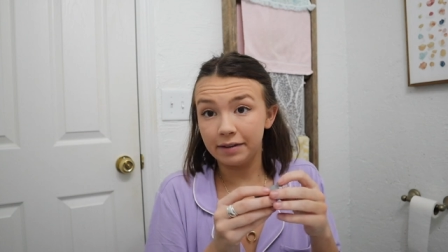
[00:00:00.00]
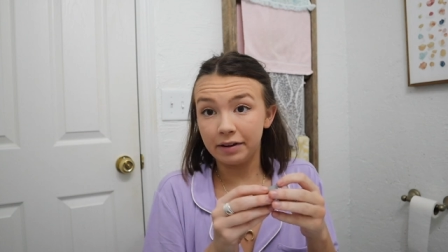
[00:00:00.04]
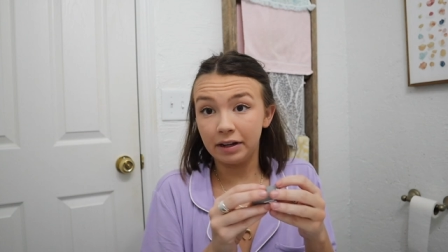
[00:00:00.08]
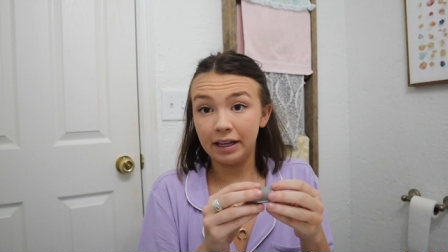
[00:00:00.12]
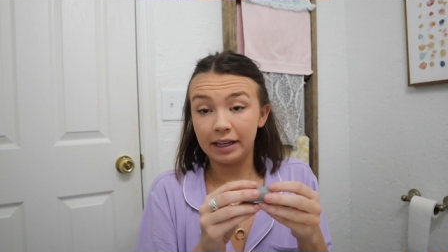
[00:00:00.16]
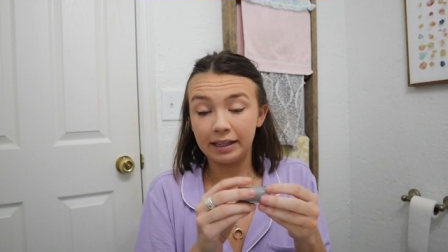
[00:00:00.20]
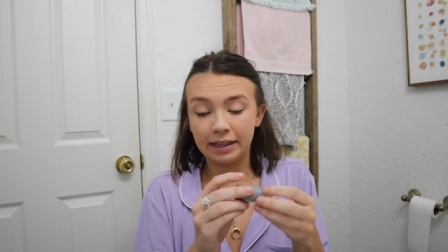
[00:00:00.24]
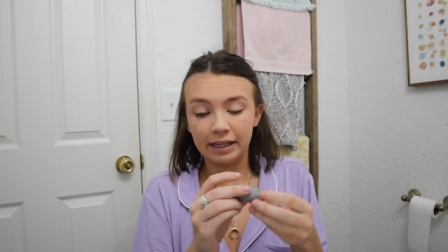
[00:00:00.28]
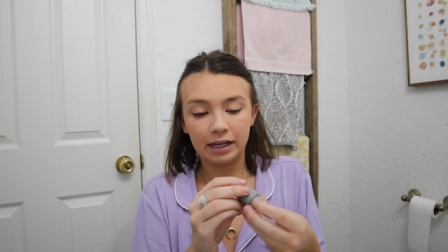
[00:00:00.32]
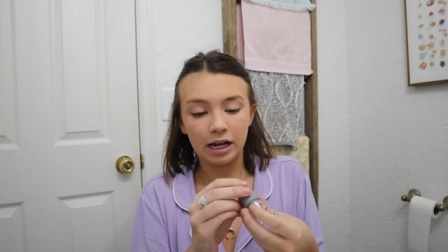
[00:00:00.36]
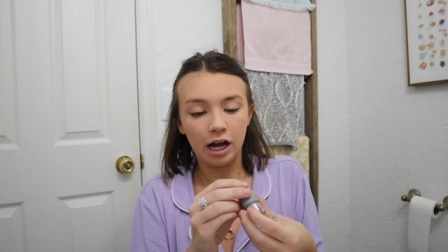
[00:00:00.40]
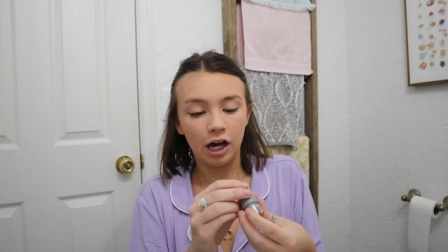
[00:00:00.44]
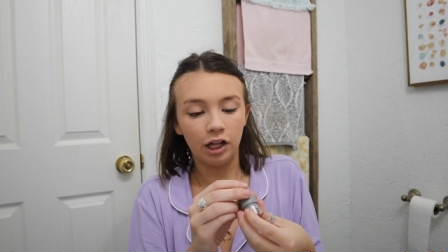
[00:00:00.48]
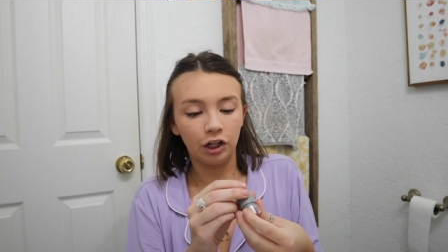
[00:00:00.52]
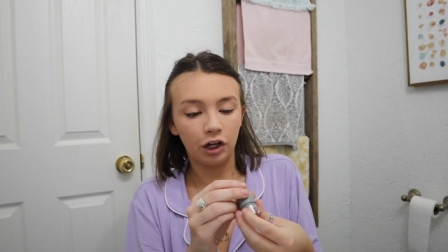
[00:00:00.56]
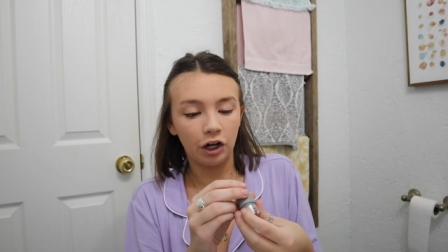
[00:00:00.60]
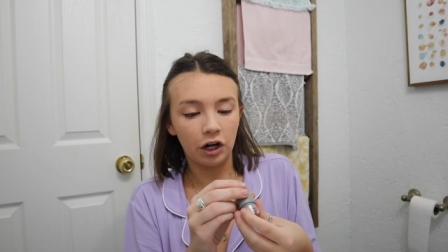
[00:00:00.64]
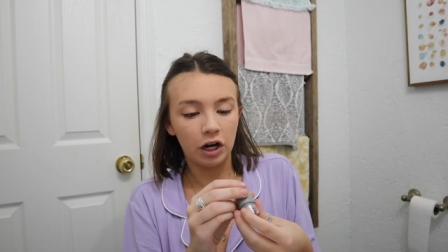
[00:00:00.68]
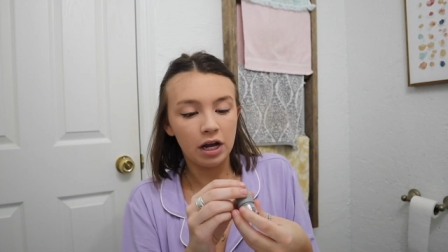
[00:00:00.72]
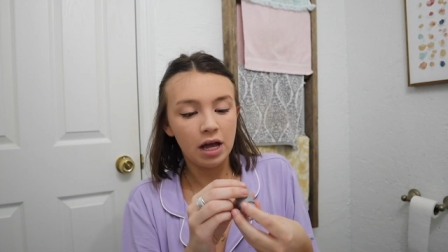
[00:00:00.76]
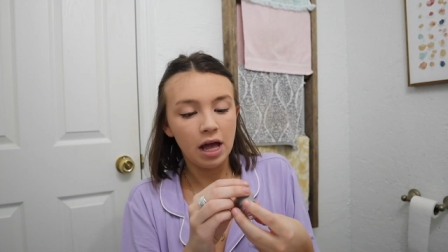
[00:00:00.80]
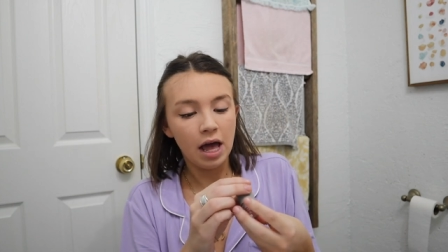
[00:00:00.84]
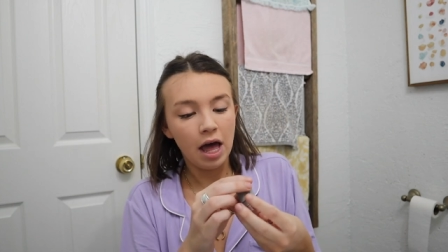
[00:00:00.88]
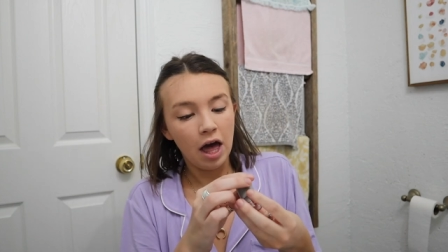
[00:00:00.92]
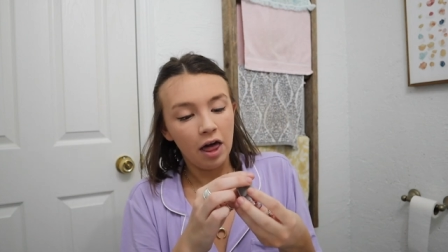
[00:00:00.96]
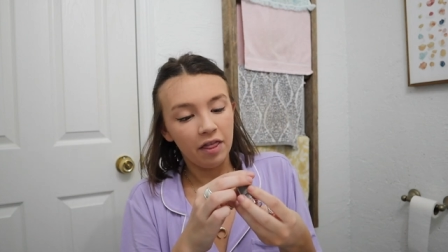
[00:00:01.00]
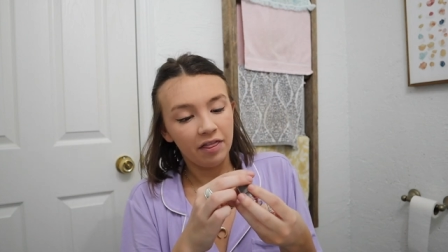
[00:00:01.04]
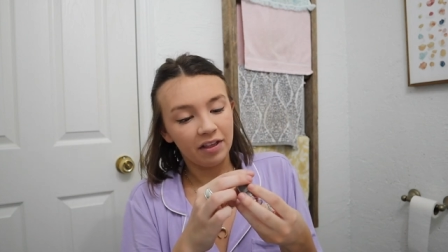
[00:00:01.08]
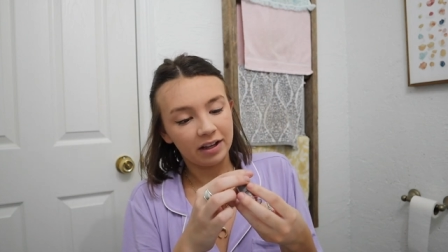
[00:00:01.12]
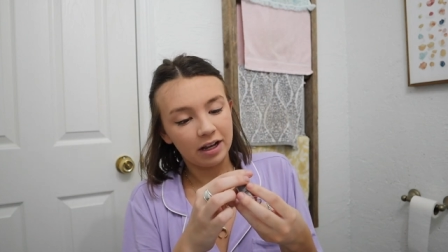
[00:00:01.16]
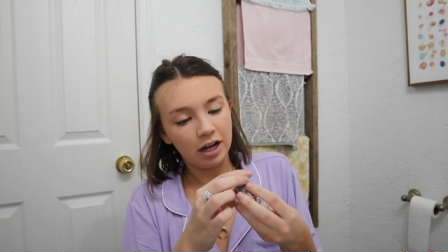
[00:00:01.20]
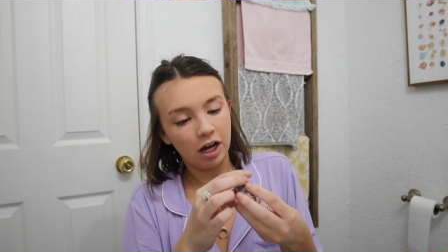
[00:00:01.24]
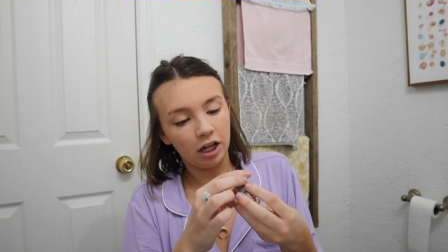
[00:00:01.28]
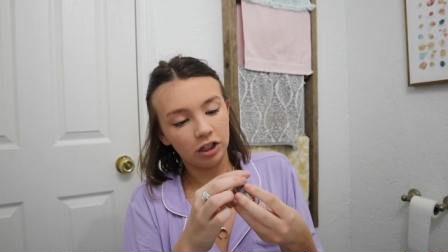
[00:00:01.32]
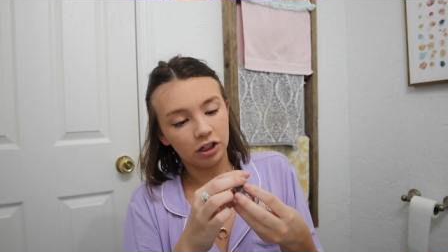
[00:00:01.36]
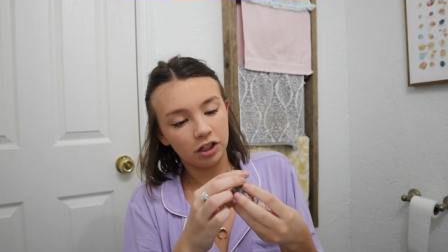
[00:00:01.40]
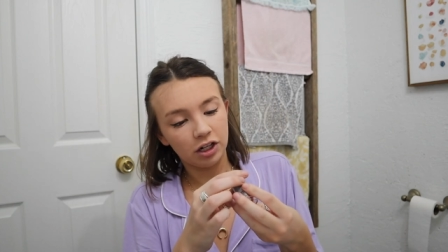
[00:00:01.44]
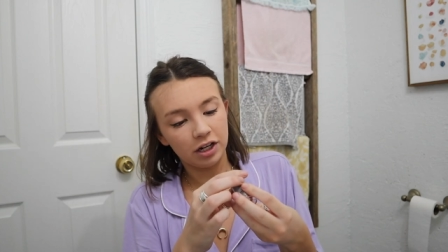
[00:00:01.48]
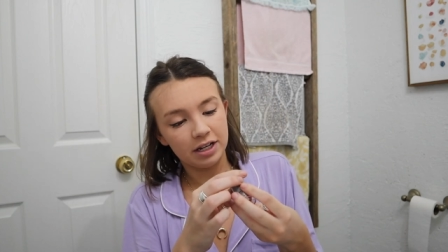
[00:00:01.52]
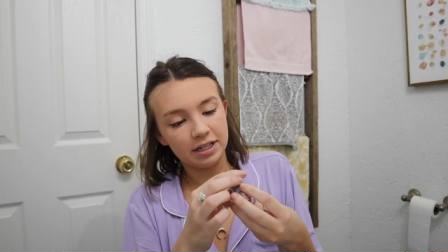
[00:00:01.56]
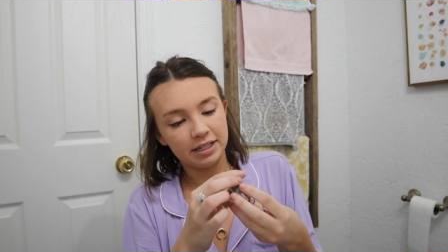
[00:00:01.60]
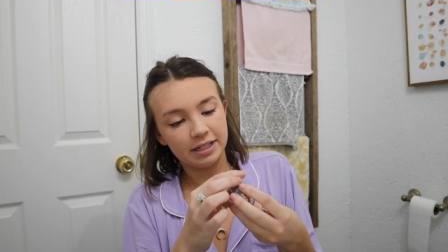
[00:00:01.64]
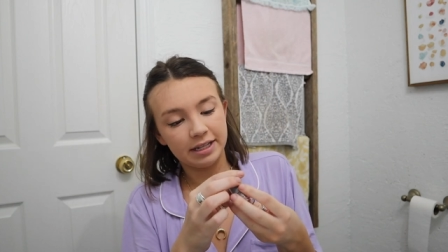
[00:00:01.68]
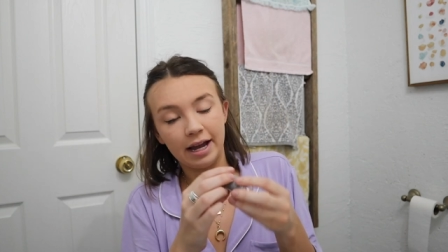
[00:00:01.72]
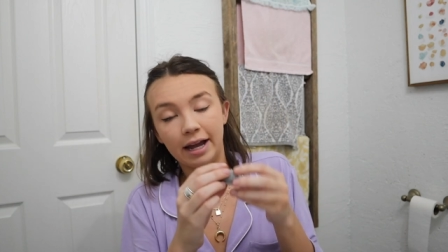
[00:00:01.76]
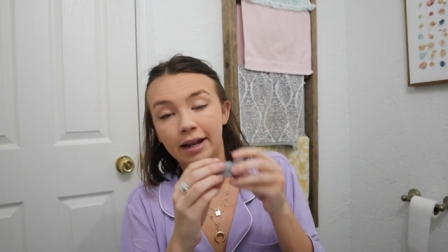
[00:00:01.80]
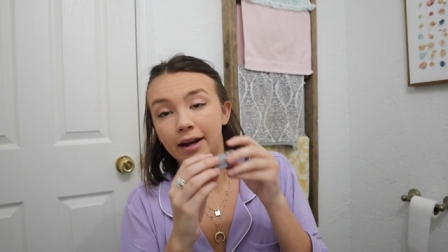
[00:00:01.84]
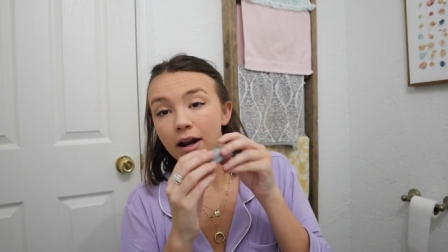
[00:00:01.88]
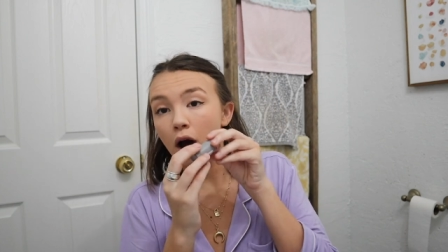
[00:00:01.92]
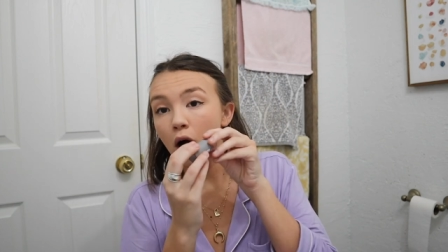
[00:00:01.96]
I really like the color. The color is
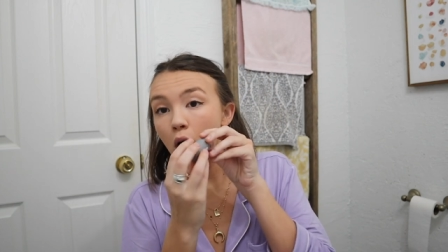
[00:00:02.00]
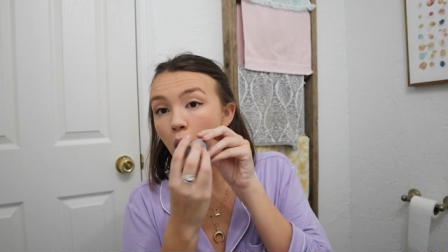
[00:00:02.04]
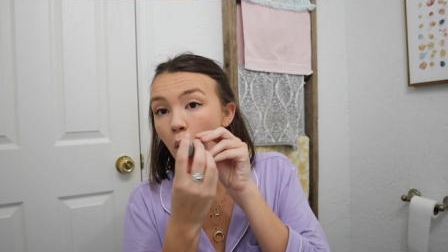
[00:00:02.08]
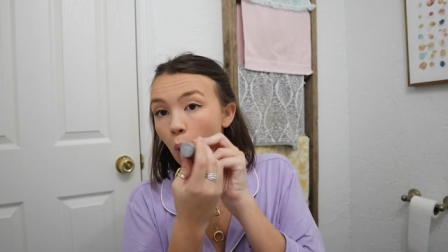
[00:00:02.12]
in